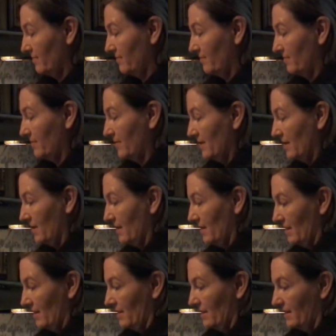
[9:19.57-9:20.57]

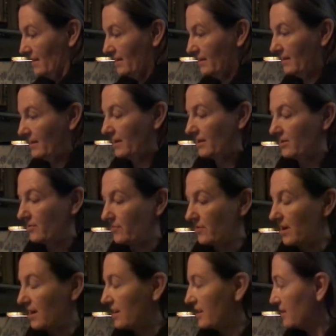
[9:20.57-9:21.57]
and let it
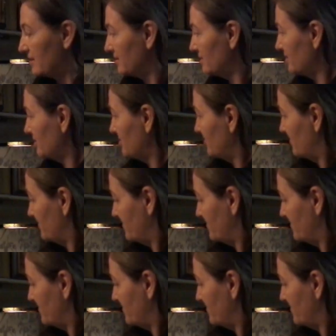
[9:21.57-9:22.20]
rise